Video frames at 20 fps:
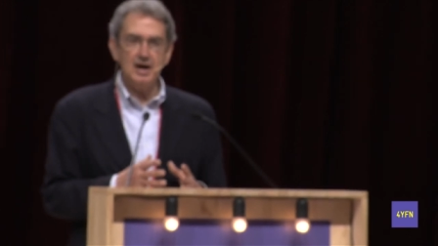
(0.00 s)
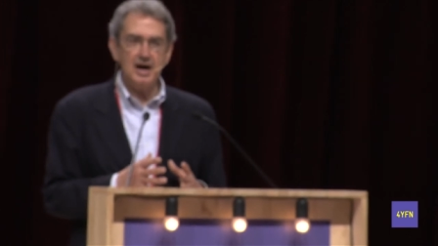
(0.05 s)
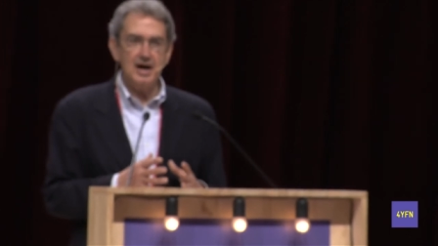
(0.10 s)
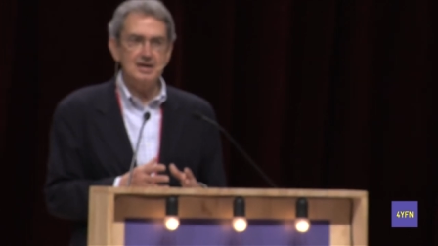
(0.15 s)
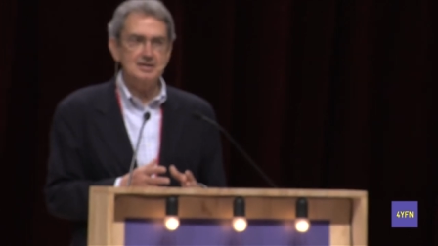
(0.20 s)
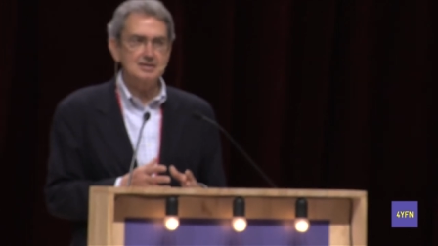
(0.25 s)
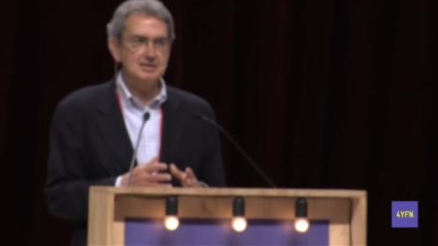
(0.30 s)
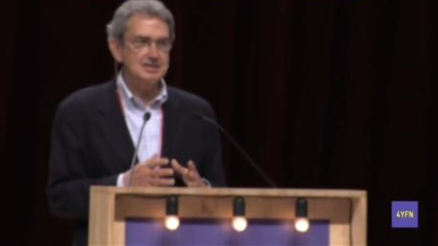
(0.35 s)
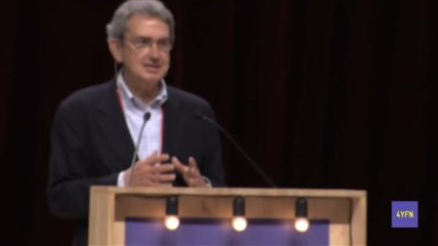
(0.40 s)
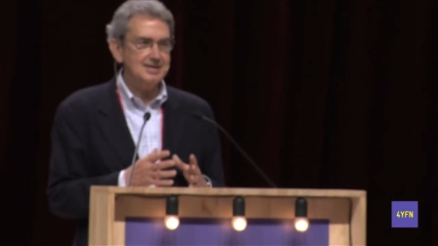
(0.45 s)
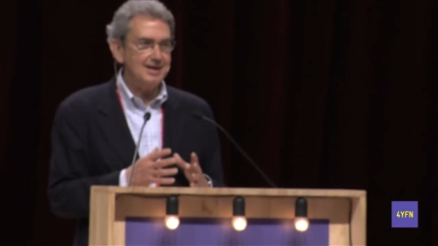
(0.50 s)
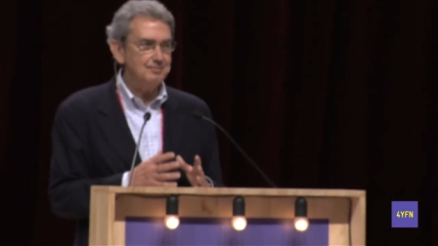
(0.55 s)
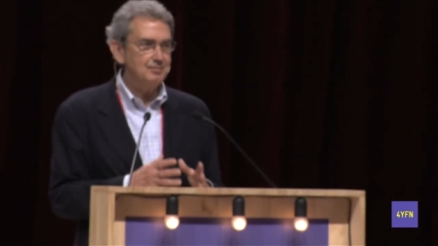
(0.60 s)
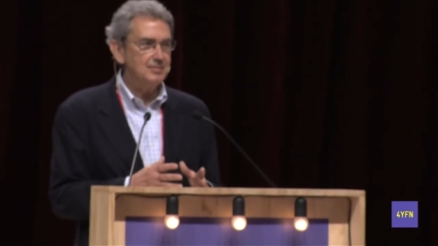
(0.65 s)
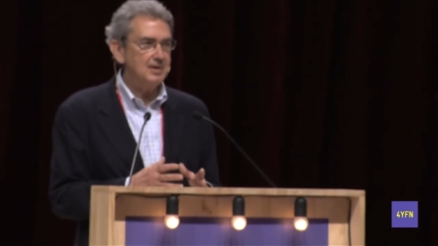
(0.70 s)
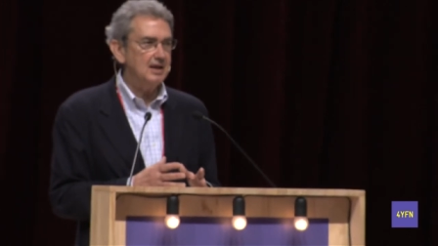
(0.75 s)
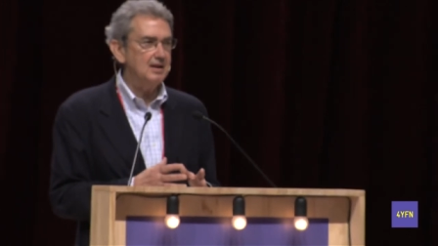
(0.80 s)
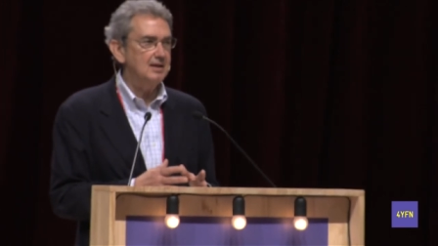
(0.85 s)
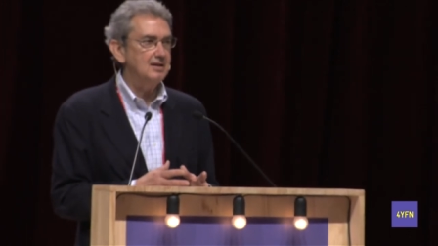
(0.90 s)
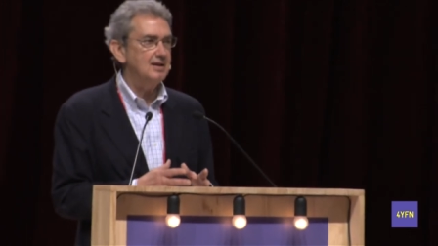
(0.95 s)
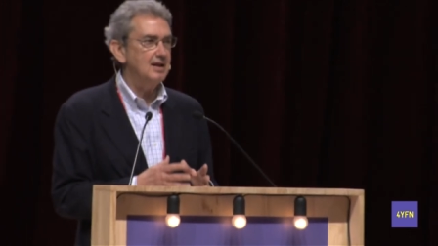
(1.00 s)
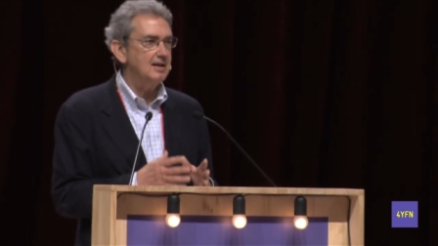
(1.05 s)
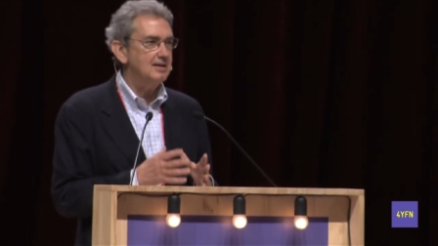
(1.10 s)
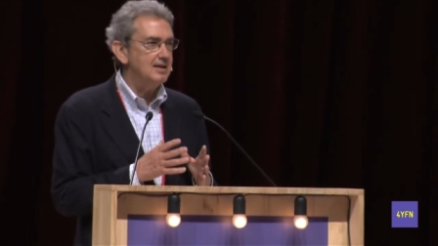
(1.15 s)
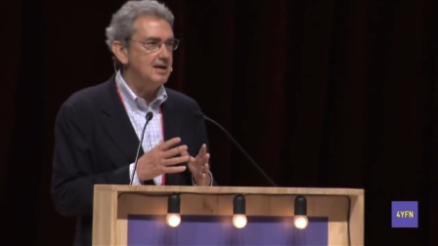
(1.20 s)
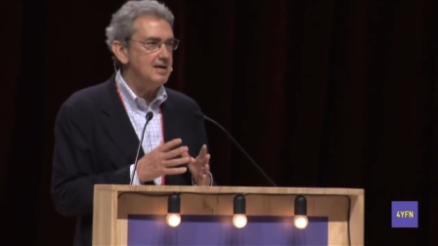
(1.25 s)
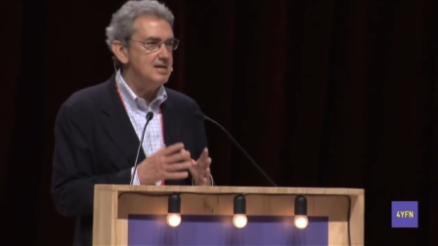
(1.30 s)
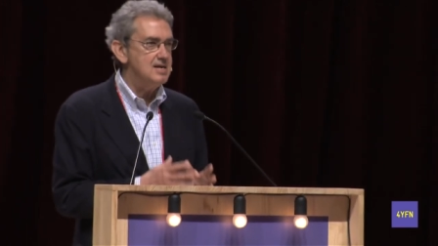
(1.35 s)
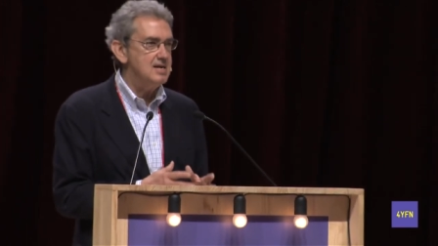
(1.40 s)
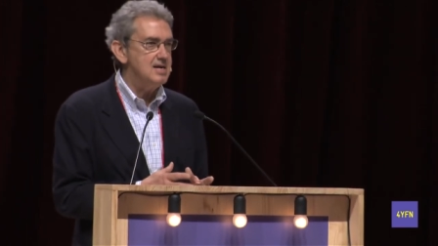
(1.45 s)
as something that
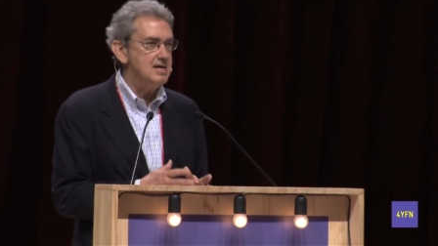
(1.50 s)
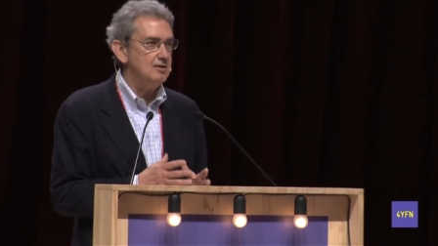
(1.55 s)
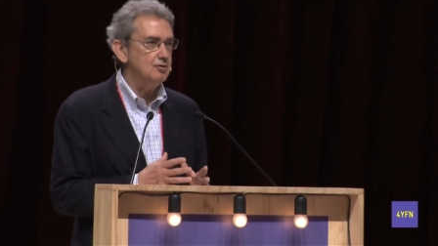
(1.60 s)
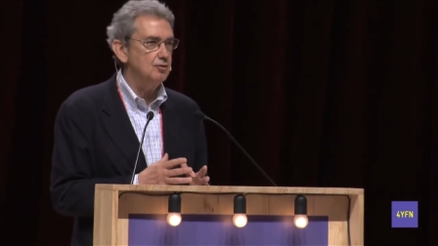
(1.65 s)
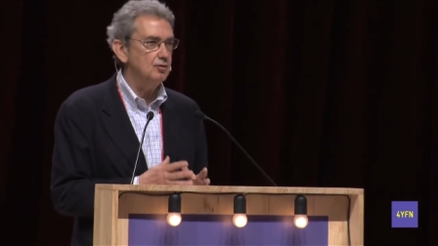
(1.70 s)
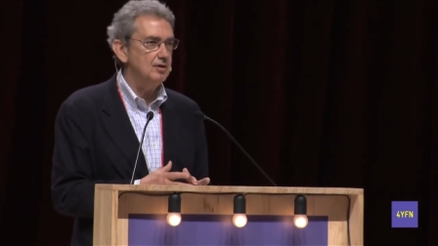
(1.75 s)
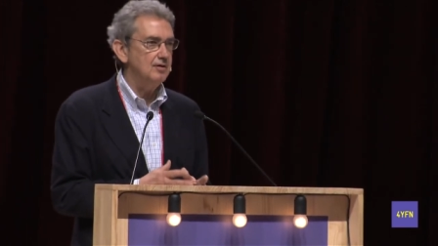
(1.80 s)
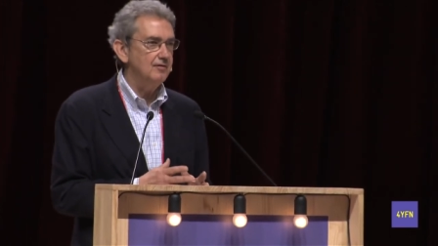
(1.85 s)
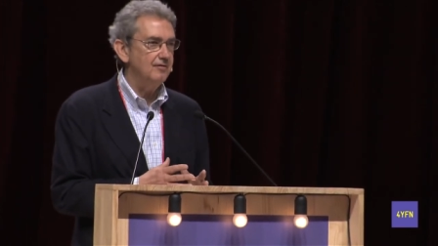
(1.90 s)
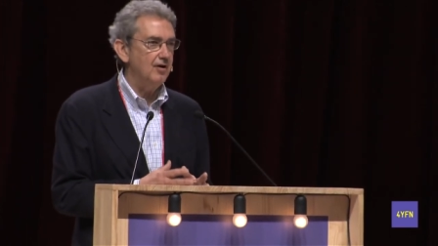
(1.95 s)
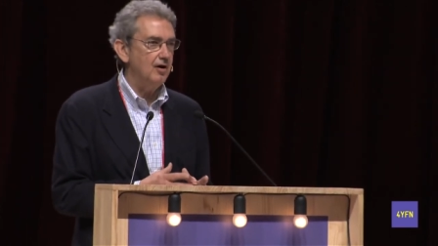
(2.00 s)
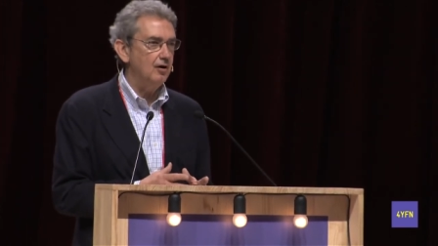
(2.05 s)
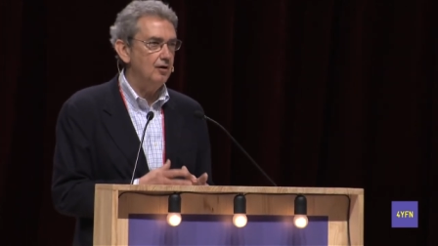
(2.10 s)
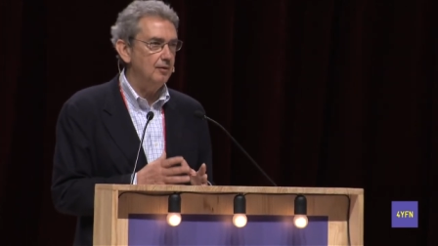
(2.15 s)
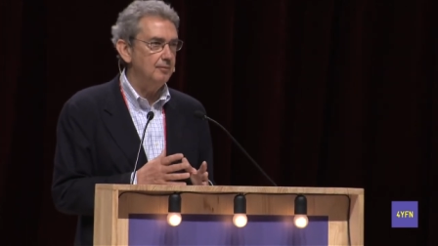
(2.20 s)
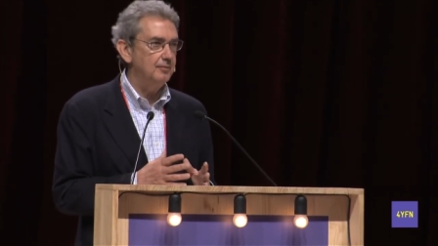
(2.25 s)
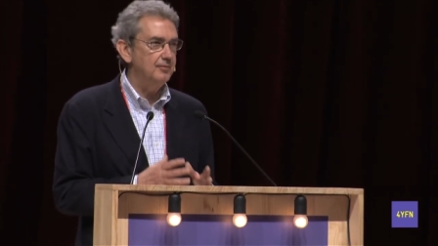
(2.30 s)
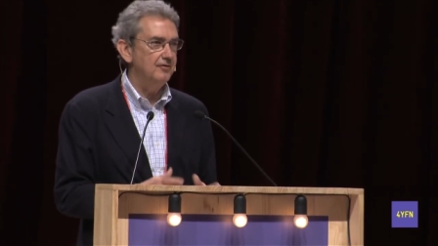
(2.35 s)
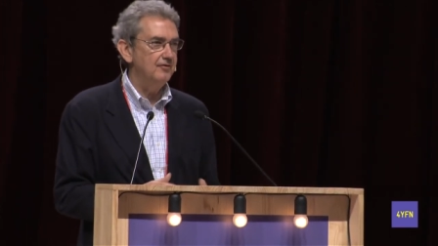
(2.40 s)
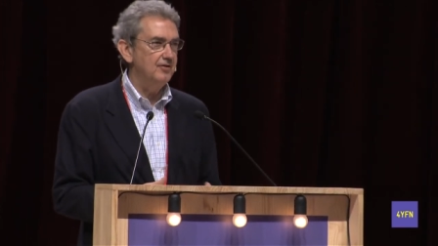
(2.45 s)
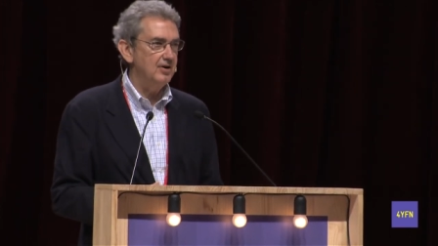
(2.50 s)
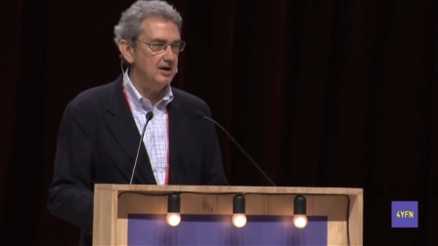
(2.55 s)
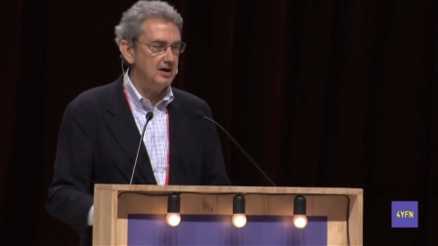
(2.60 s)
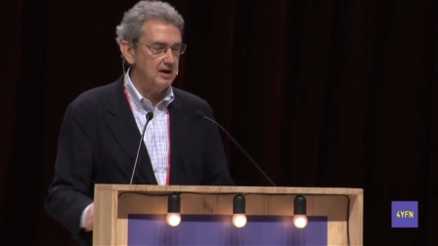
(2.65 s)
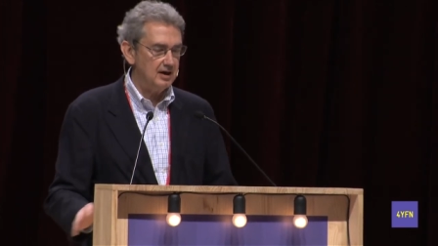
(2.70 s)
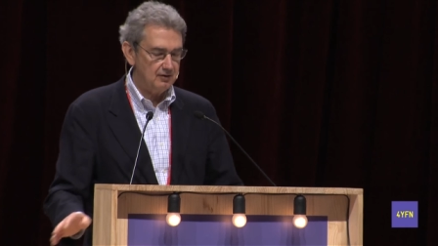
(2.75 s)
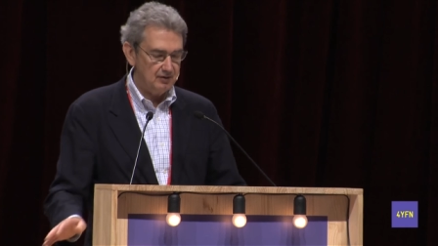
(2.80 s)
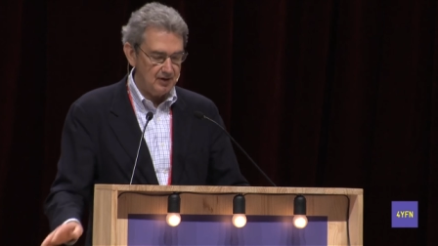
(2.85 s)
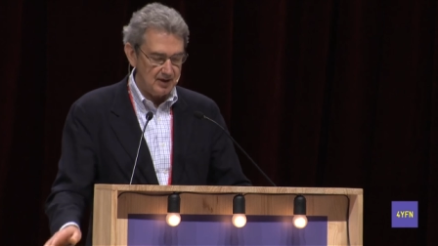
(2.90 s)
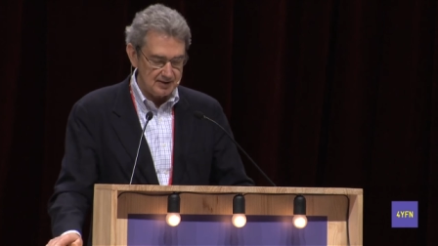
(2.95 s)
they need to develop very
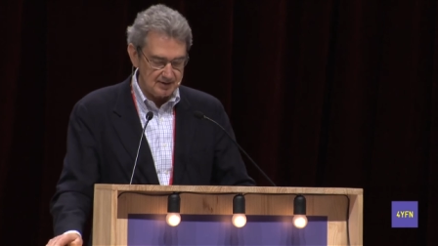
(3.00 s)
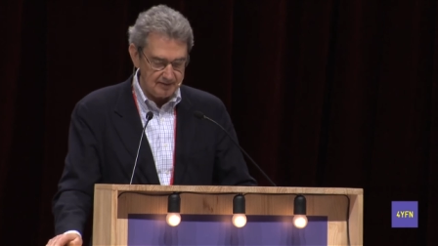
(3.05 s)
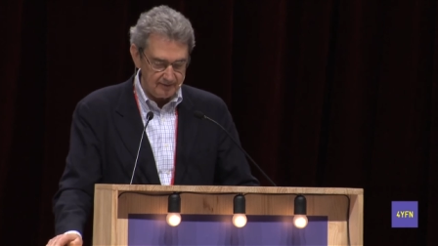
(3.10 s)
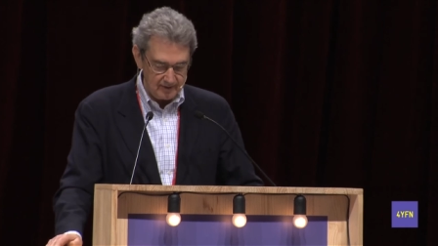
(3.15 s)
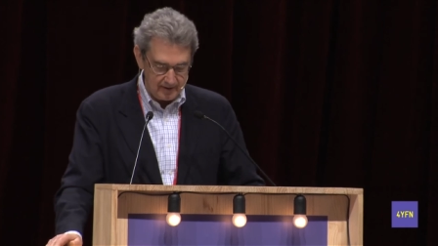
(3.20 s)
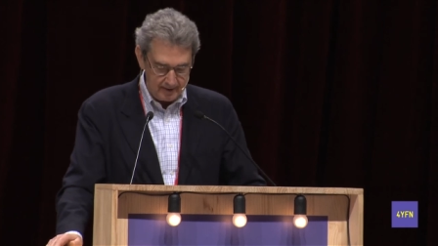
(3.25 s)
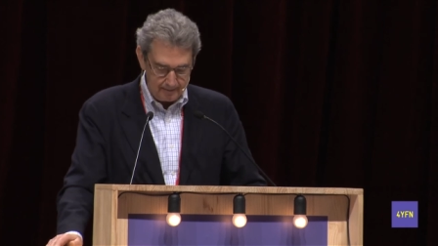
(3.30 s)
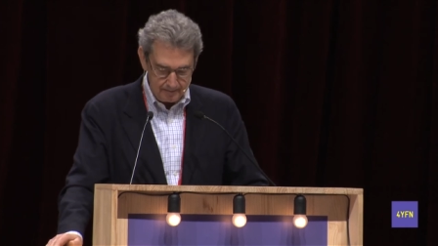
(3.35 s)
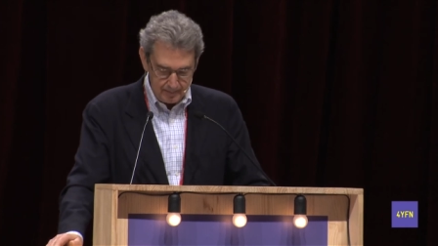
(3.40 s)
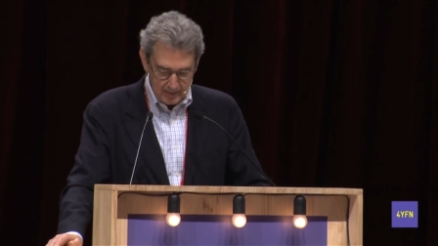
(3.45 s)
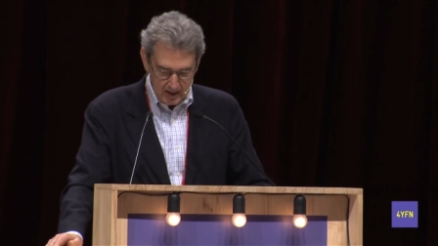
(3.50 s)
aggressively.